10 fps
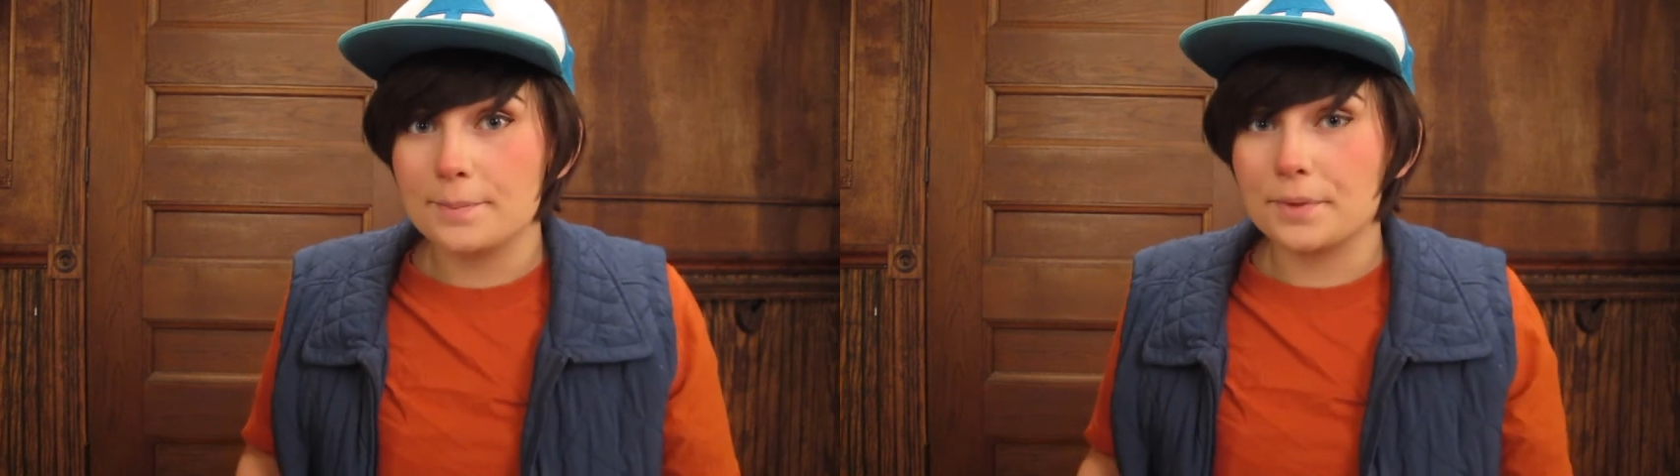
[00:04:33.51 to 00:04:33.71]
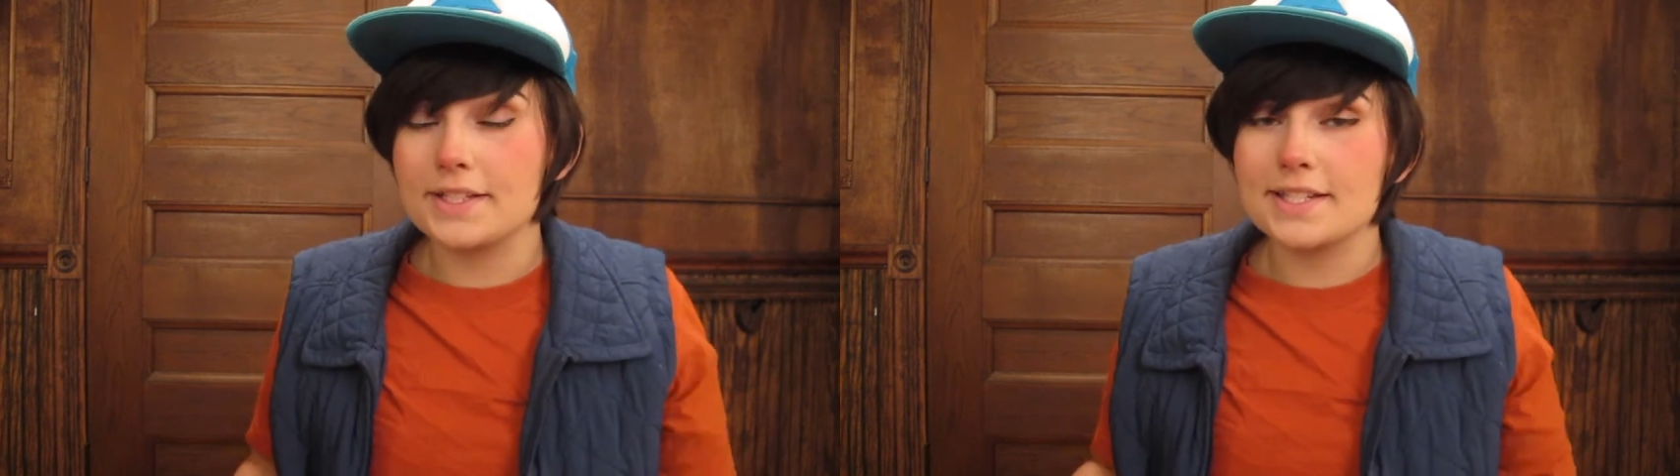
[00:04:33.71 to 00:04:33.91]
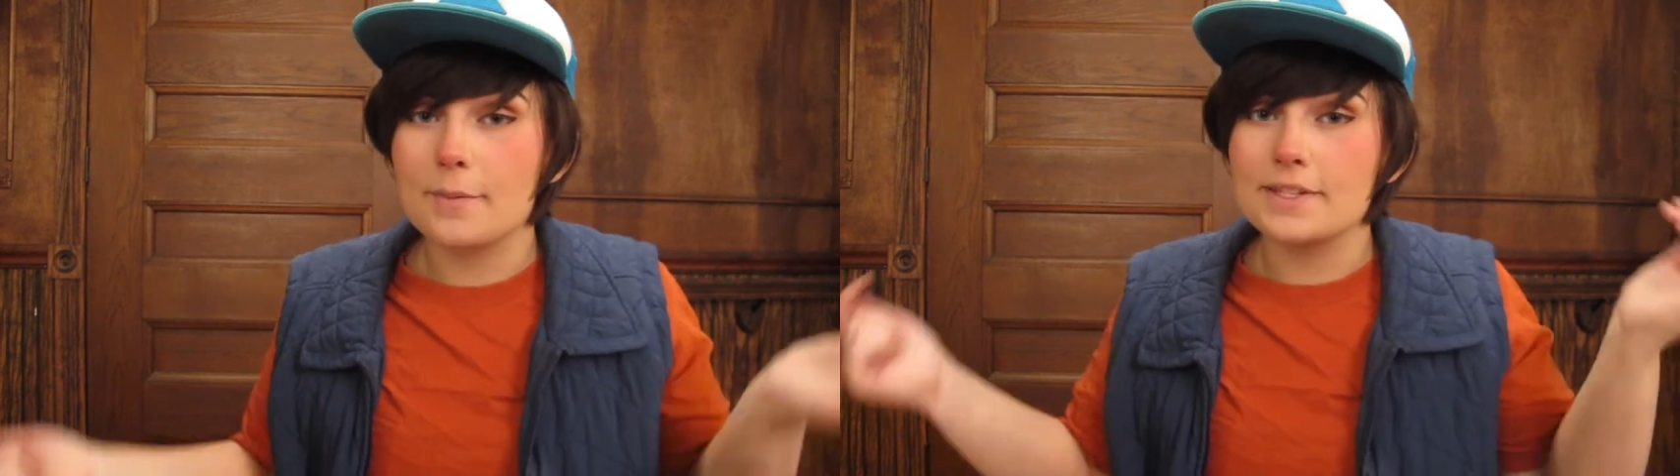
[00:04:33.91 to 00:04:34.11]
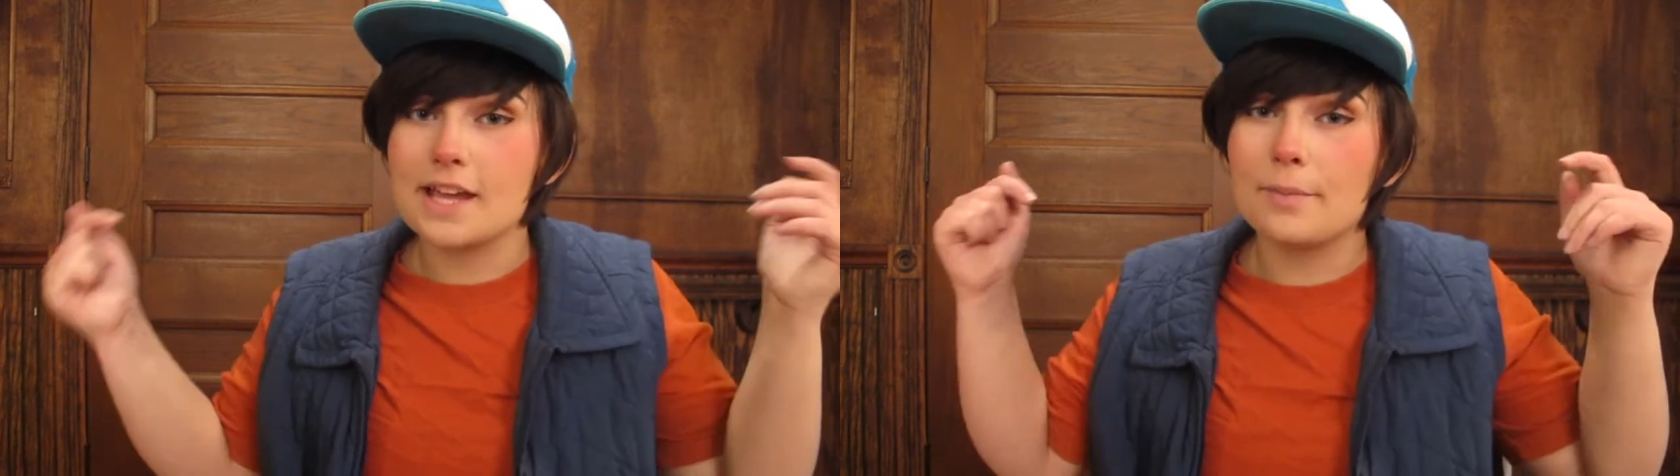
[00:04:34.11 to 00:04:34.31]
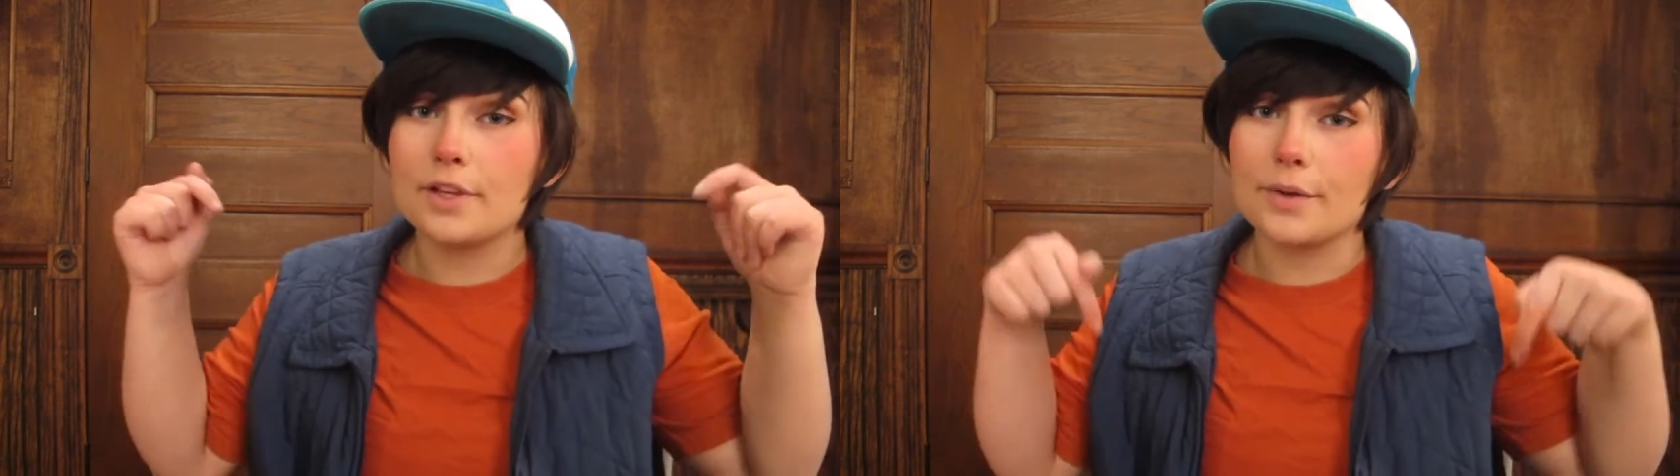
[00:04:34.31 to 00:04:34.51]
please tell me
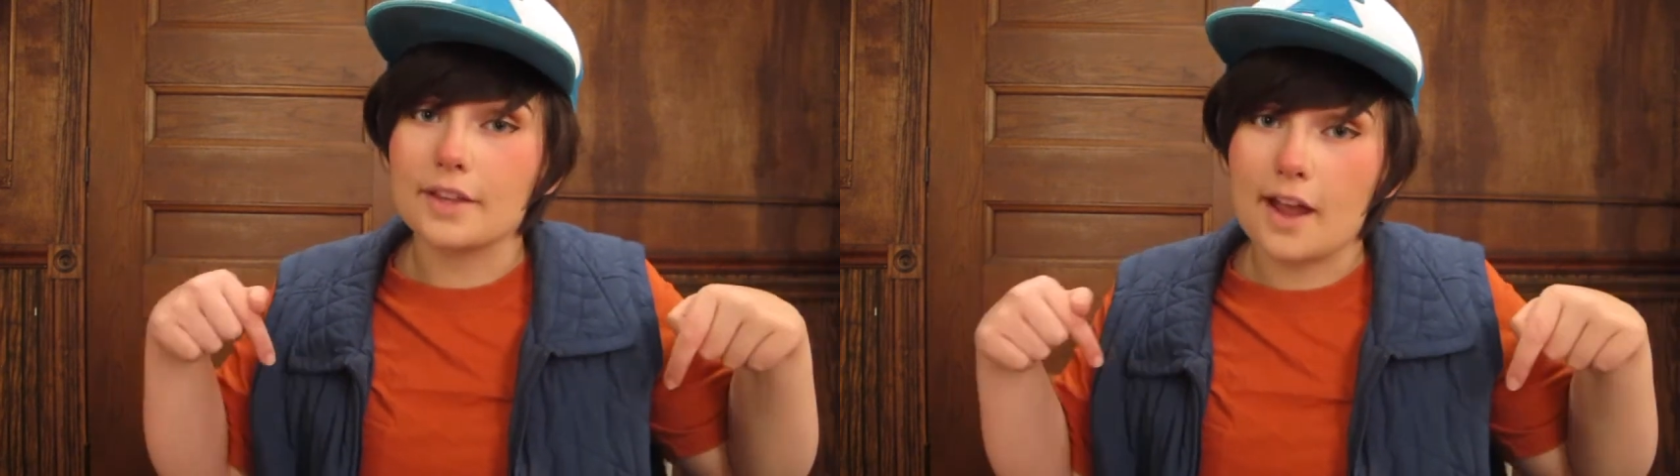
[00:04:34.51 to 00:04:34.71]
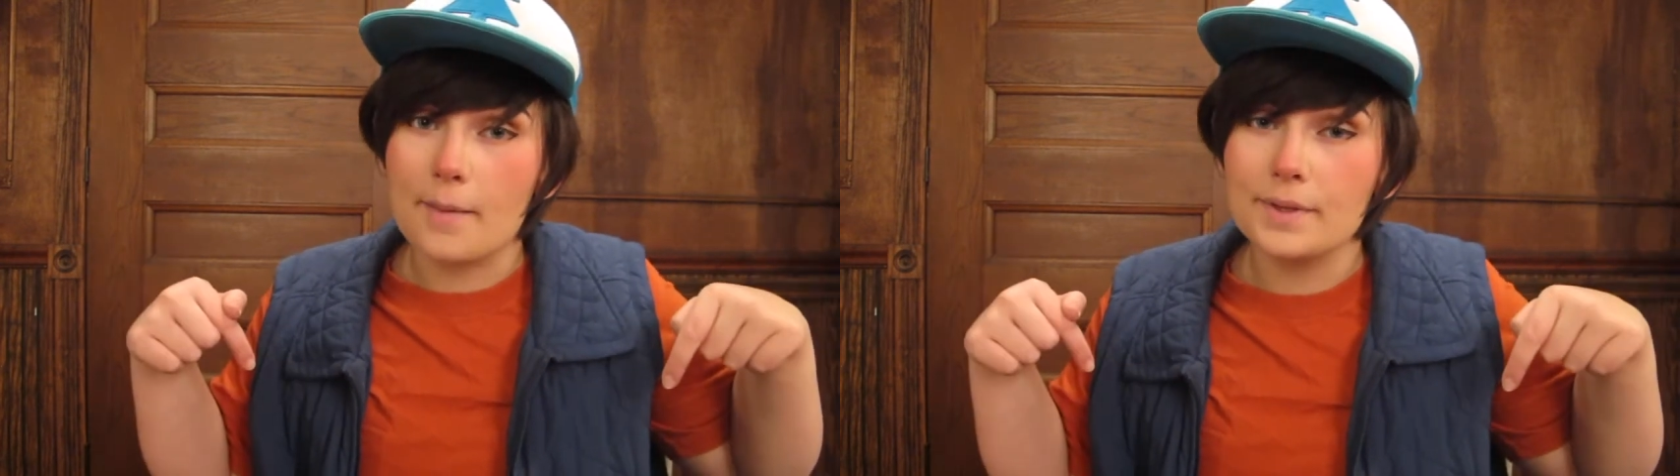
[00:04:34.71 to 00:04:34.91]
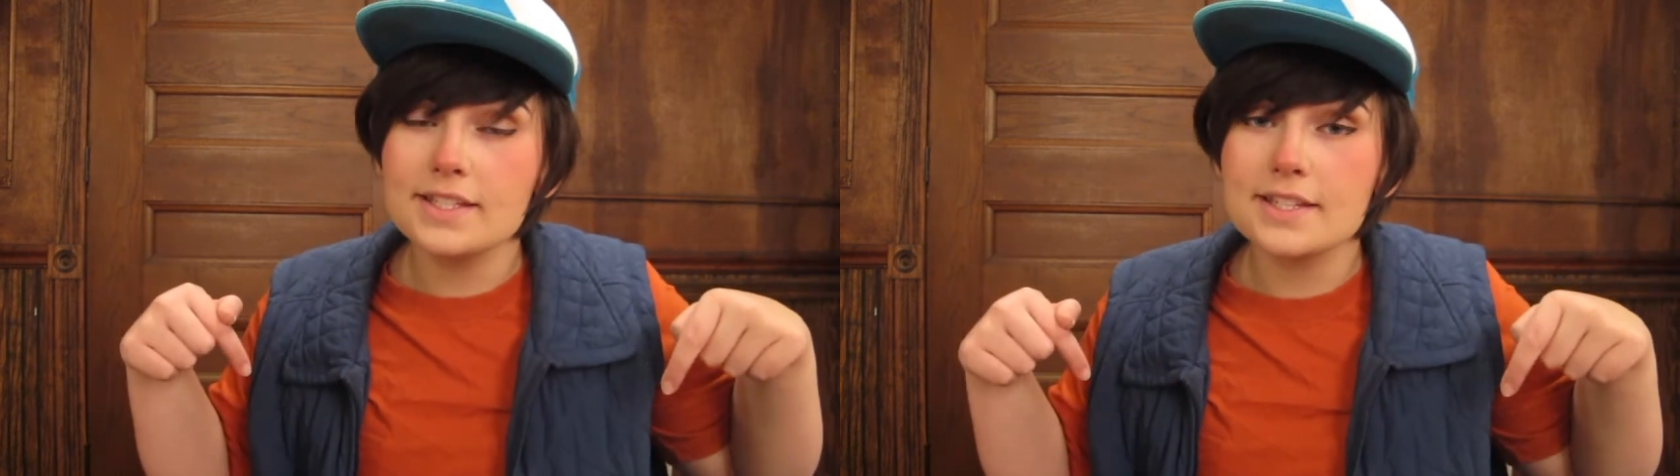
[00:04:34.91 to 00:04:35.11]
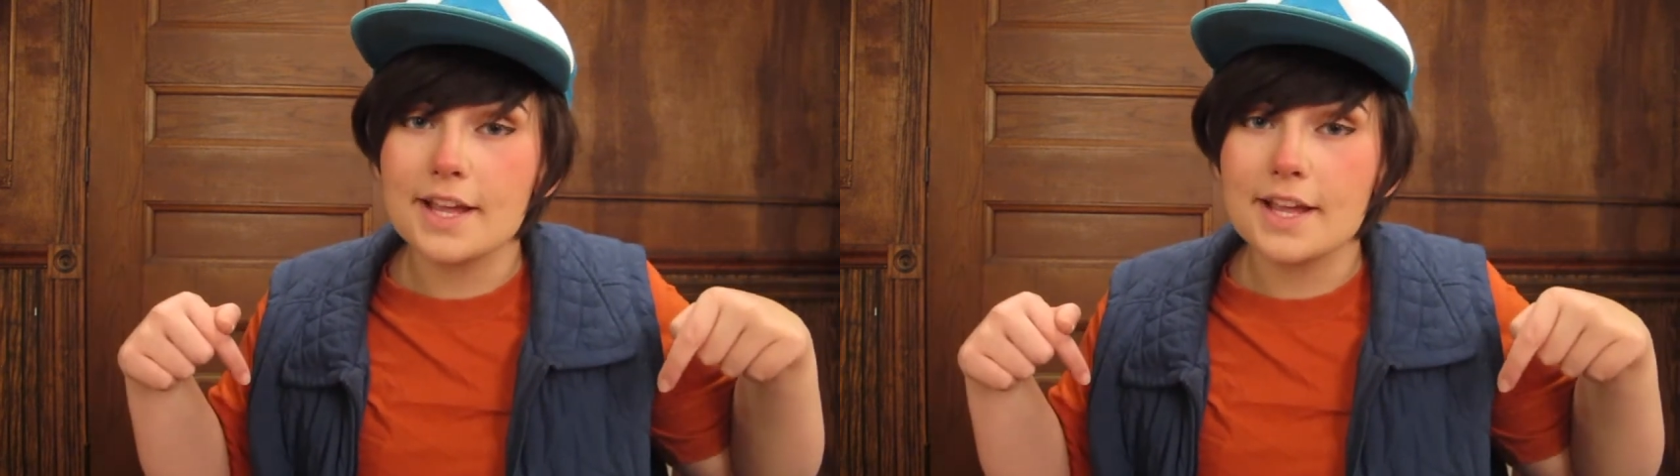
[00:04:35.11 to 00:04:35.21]
down below in the comments,